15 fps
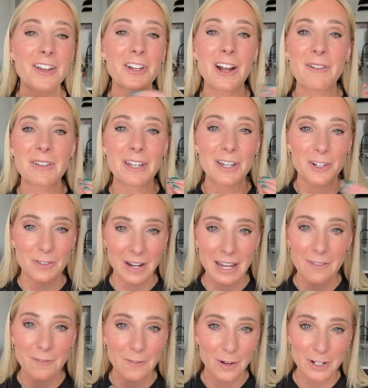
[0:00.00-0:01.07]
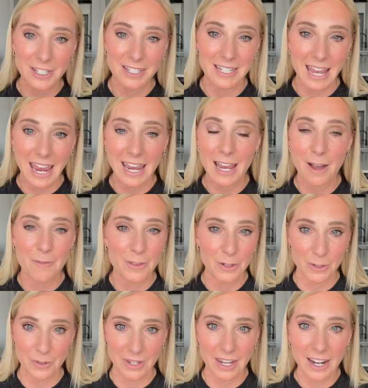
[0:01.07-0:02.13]
you're having a great first day of the
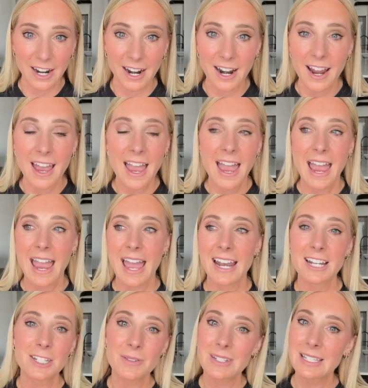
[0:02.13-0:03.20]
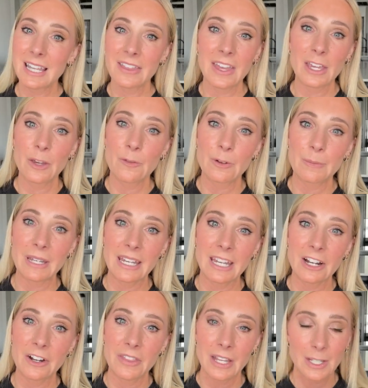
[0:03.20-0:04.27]
new year. And I just want to say thank you for being
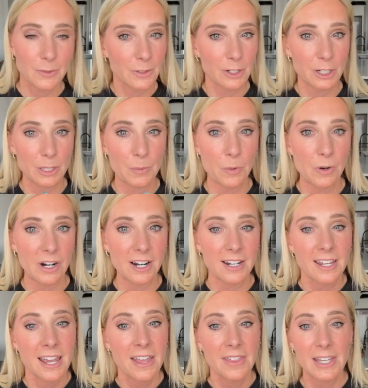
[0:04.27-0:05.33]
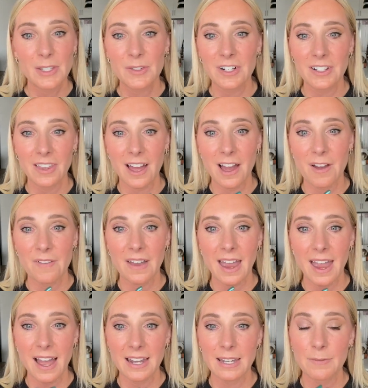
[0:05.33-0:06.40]
here. Thanks for your support. Thanks for your love.
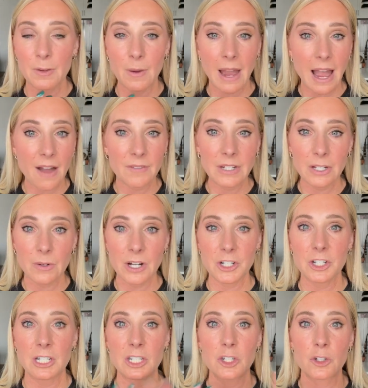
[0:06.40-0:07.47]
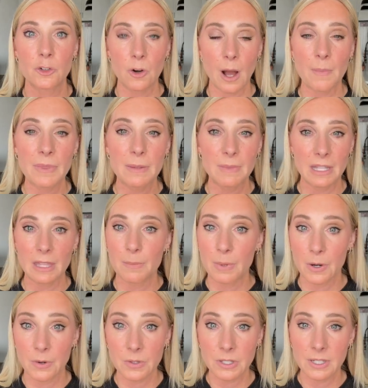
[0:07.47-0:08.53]
And if you have any questions, drop them in the
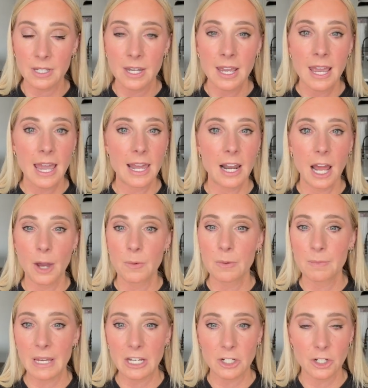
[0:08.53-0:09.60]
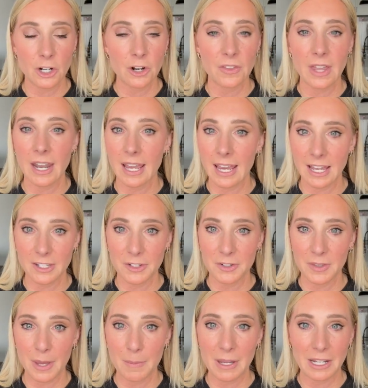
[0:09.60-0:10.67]
post and I will make sure that I
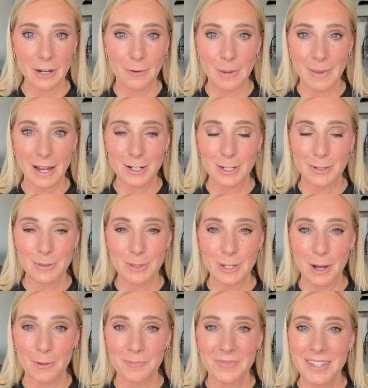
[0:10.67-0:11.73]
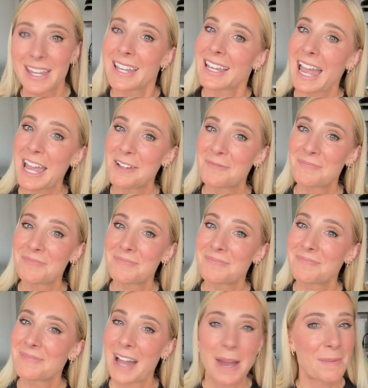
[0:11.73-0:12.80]
answer them and get right back to you. So, okay,
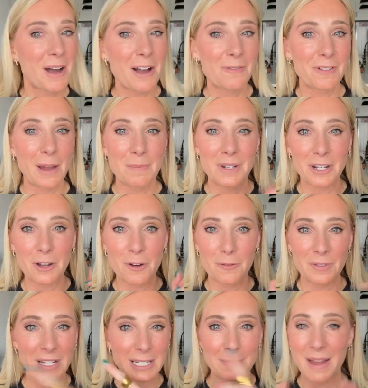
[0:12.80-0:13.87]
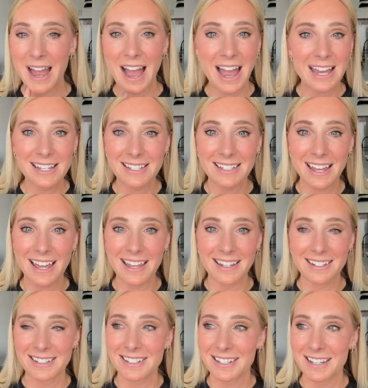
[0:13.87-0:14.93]
I'm off. I'm gonna go fix my eyes
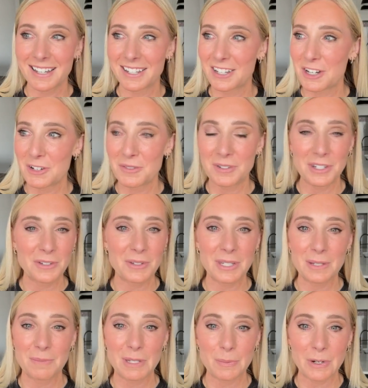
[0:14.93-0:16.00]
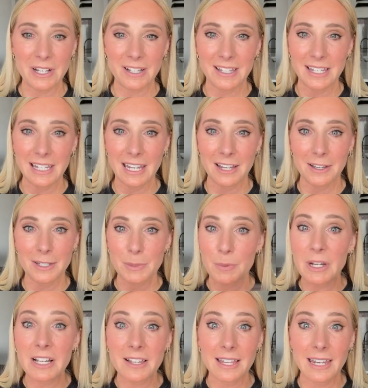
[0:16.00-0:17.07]
and go do some spring cleaning.
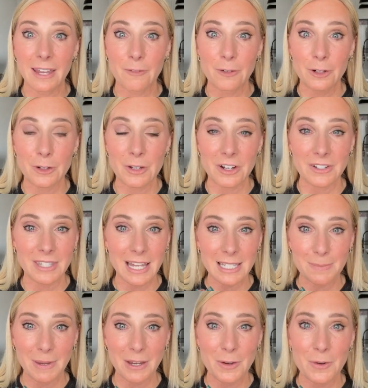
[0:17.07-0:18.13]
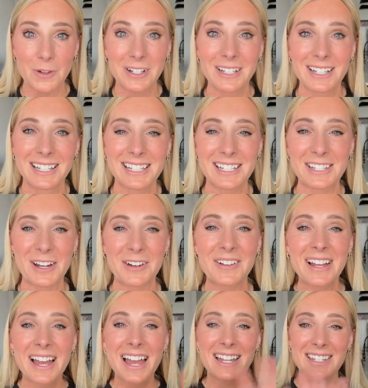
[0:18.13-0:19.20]
Spring cleaning for New Year's, that's my goal. So,
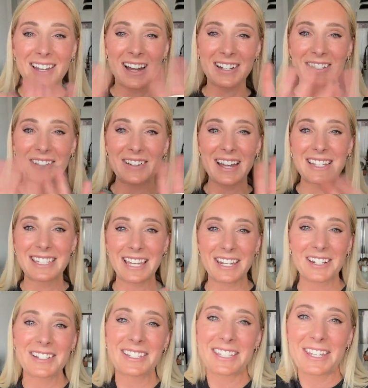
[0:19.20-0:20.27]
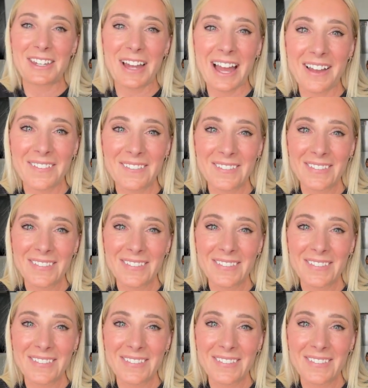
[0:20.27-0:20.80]
talk to you guys later. See ya.